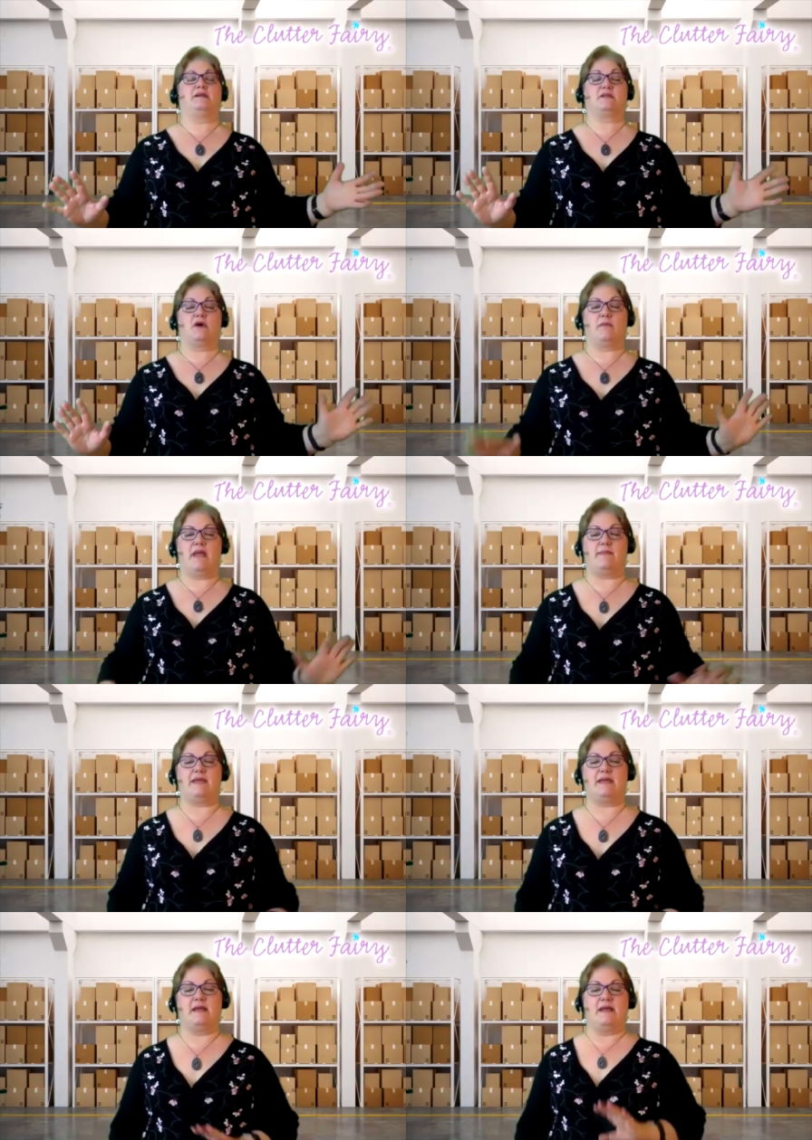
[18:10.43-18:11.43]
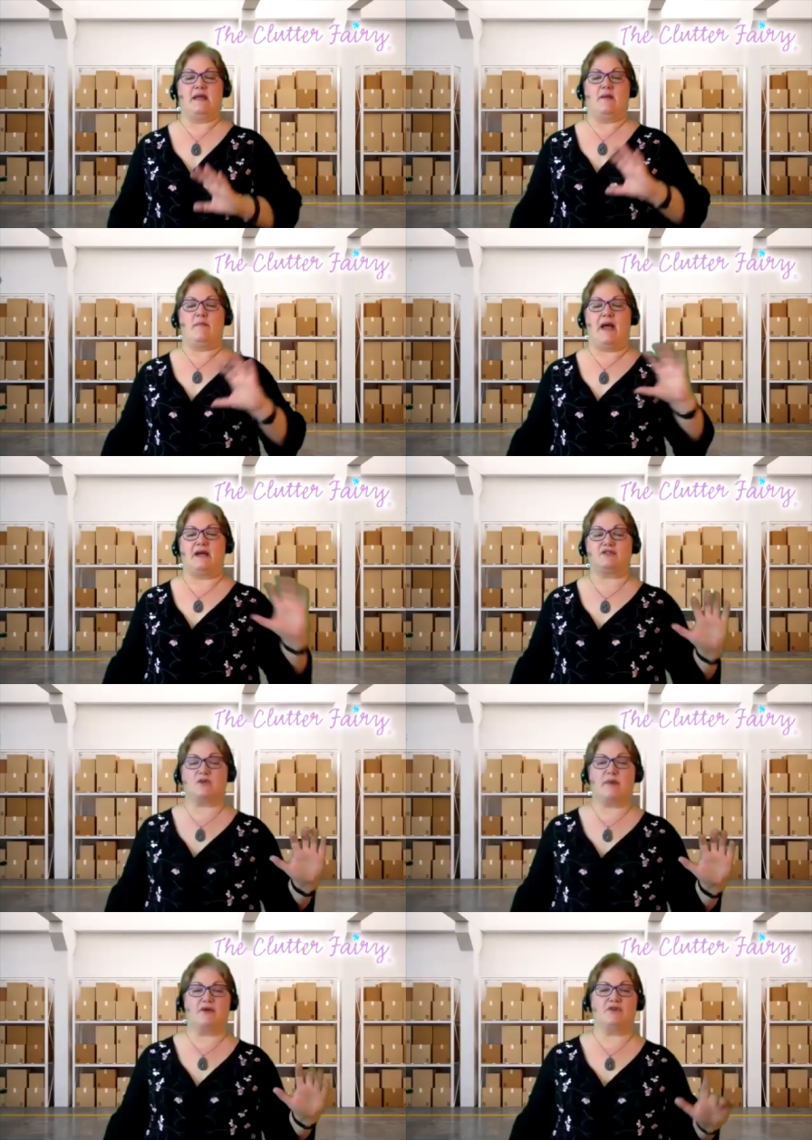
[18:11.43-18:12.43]
So maybe
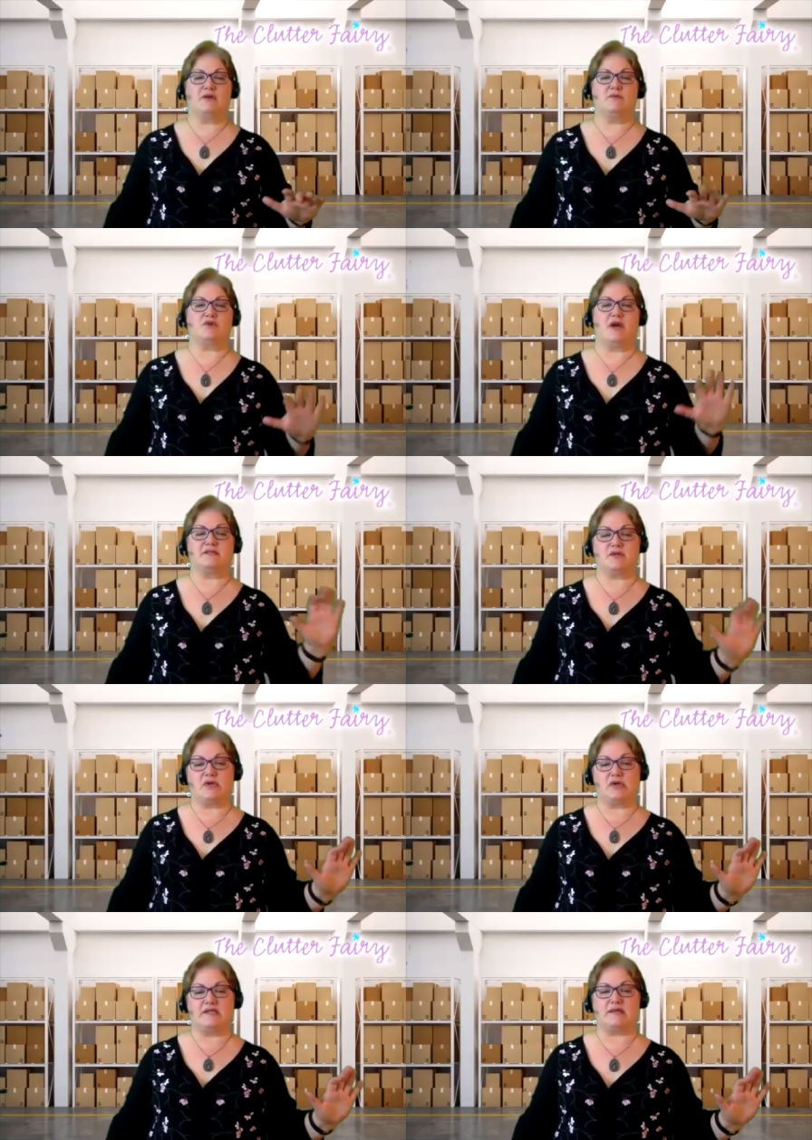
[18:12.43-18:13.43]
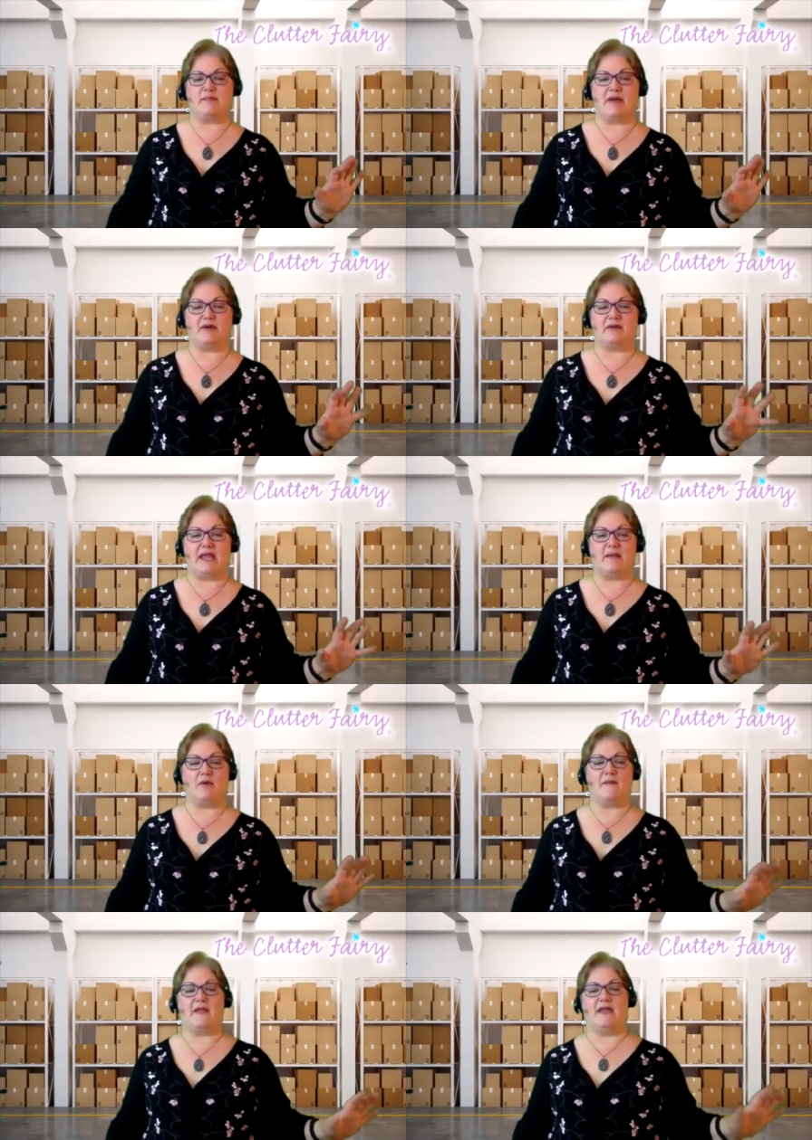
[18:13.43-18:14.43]
master bedroom dresser is a better
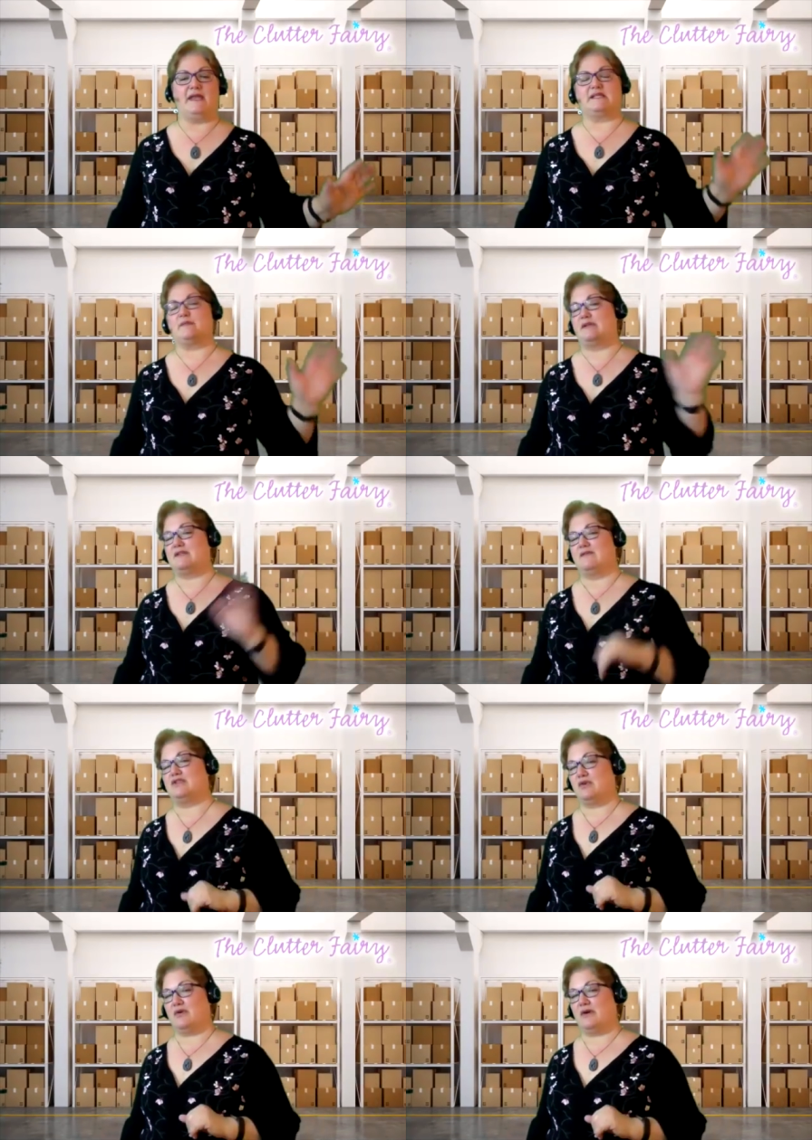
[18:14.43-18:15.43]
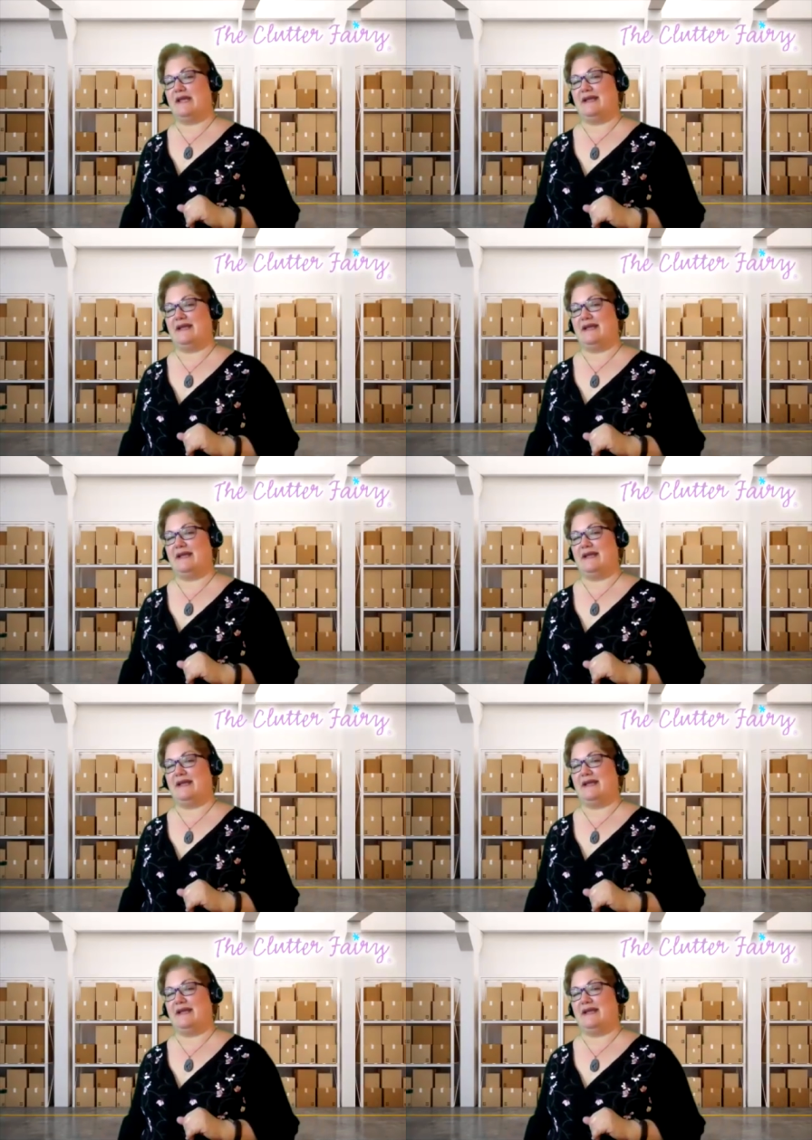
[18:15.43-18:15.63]
label than expensive jewelry.